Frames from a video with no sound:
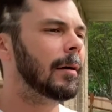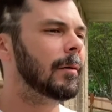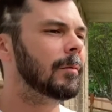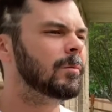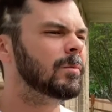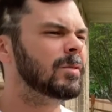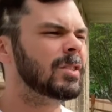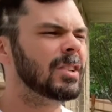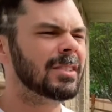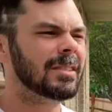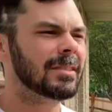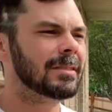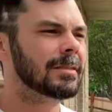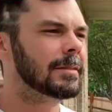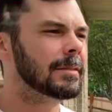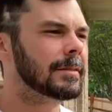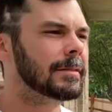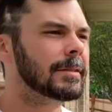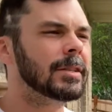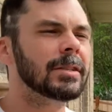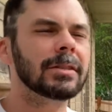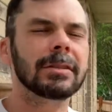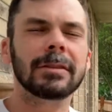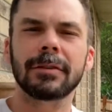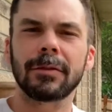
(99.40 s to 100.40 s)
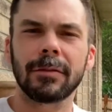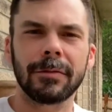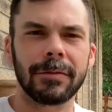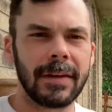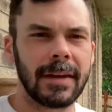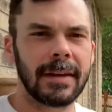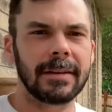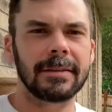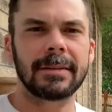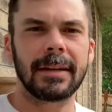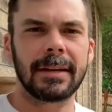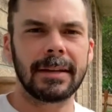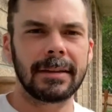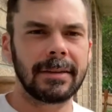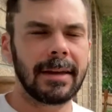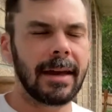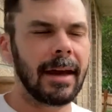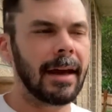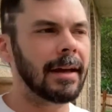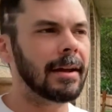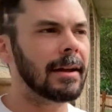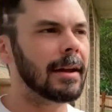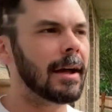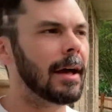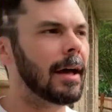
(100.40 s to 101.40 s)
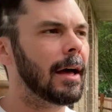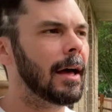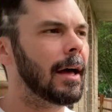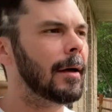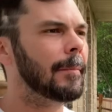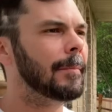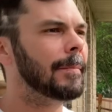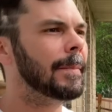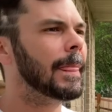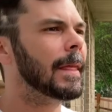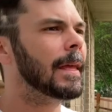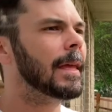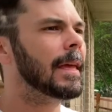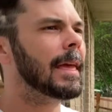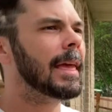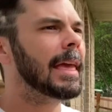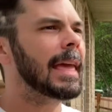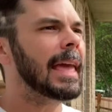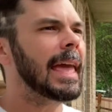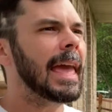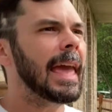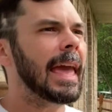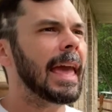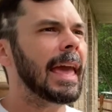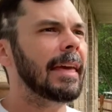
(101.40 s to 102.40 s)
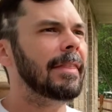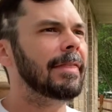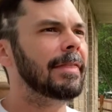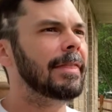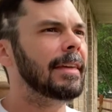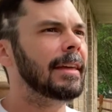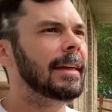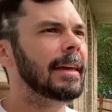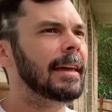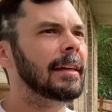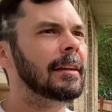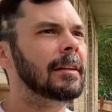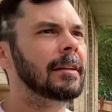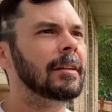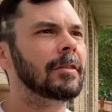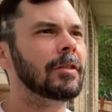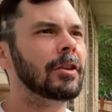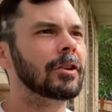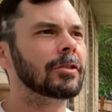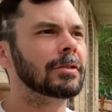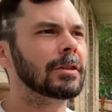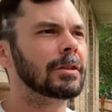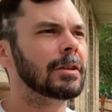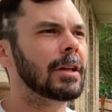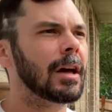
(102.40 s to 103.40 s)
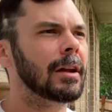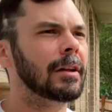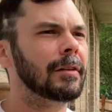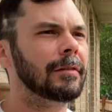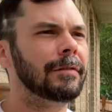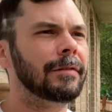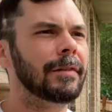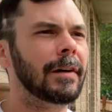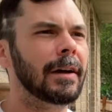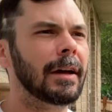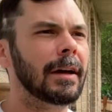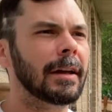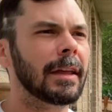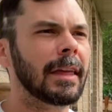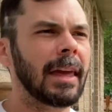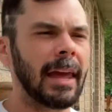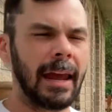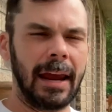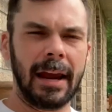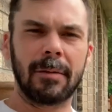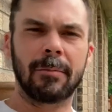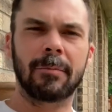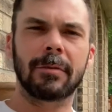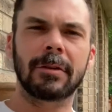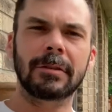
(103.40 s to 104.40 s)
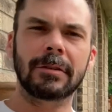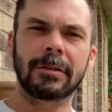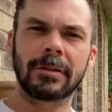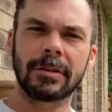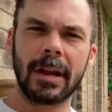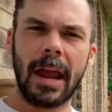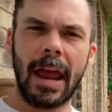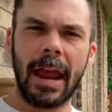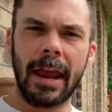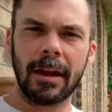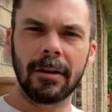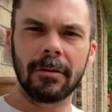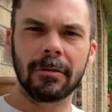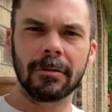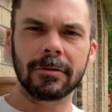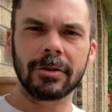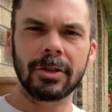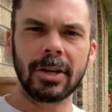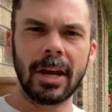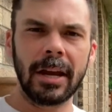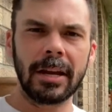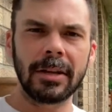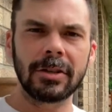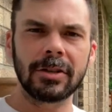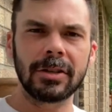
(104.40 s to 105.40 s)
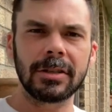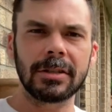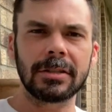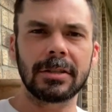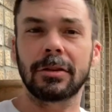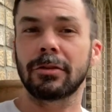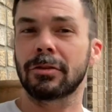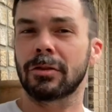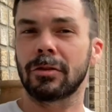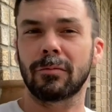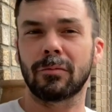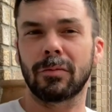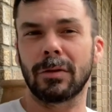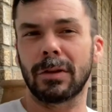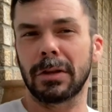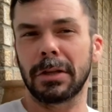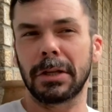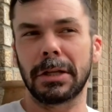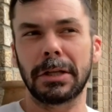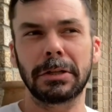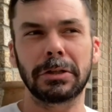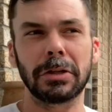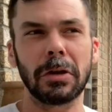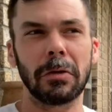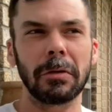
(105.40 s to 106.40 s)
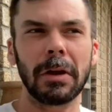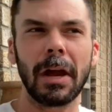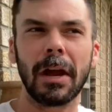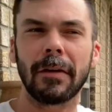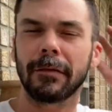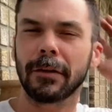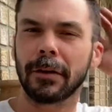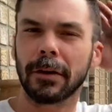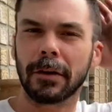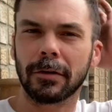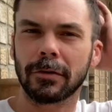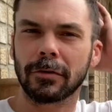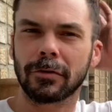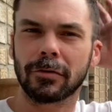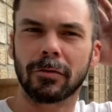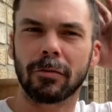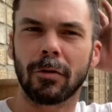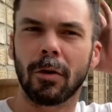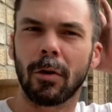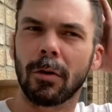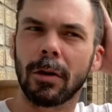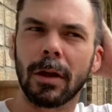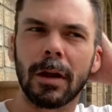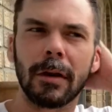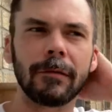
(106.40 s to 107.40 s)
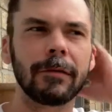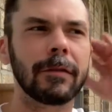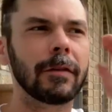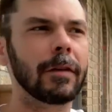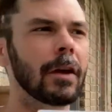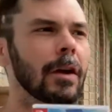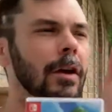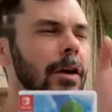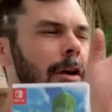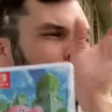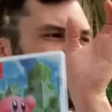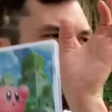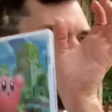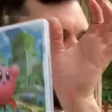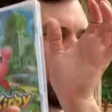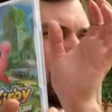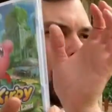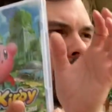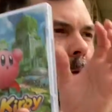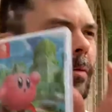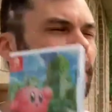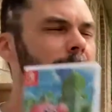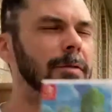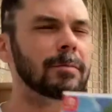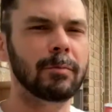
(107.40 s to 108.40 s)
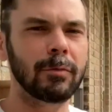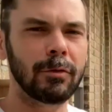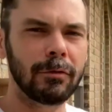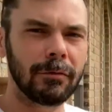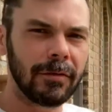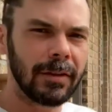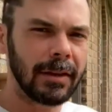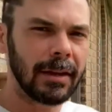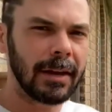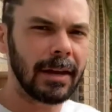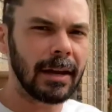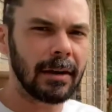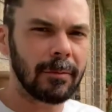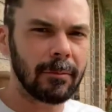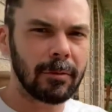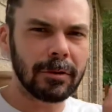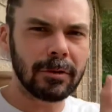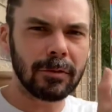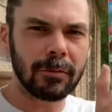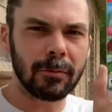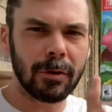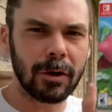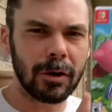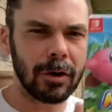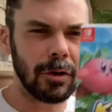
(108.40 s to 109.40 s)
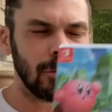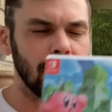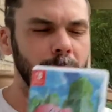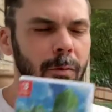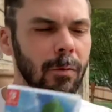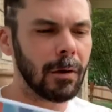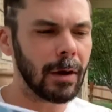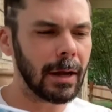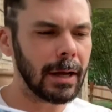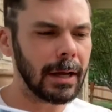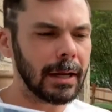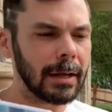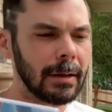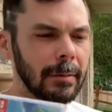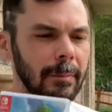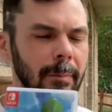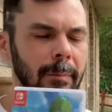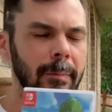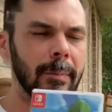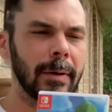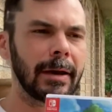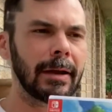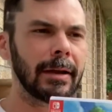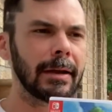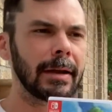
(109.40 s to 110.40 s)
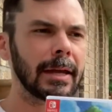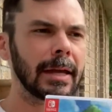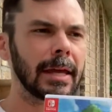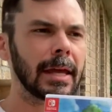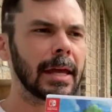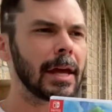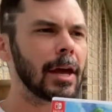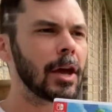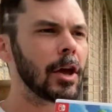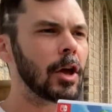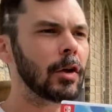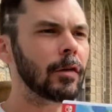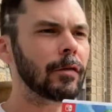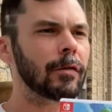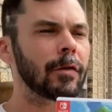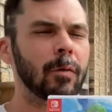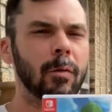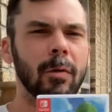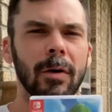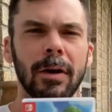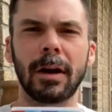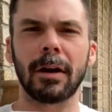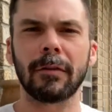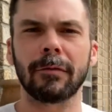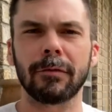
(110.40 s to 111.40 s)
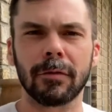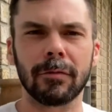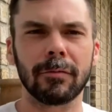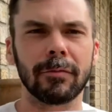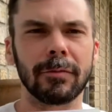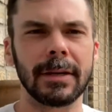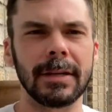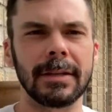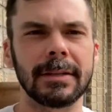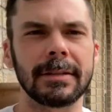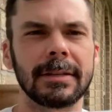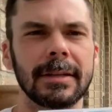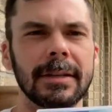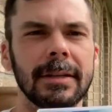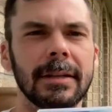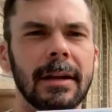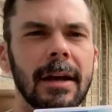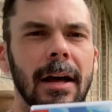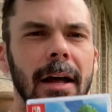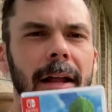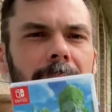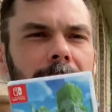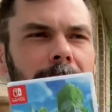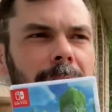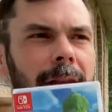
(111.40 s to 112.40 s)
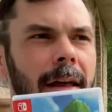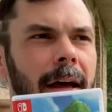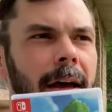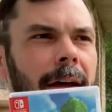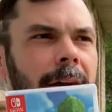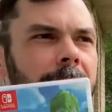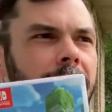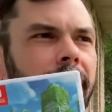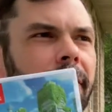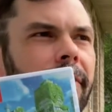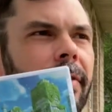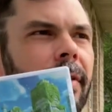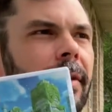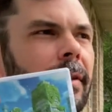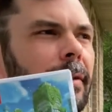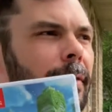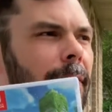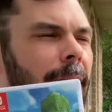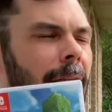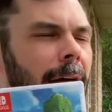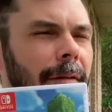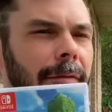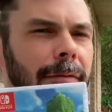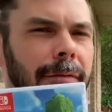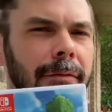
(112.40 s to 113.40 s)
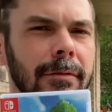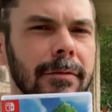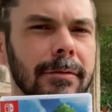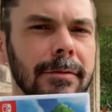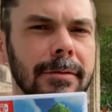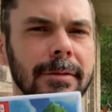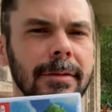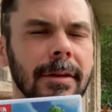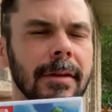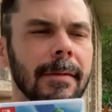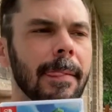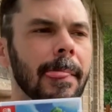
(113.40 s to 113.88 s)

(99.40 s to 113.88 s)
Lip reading: Just little things like that. And then there's a lot of camera angle changes that you really don't have a control of. You can always move the camera to where you want it, but for whatever reason, a lot of the levels,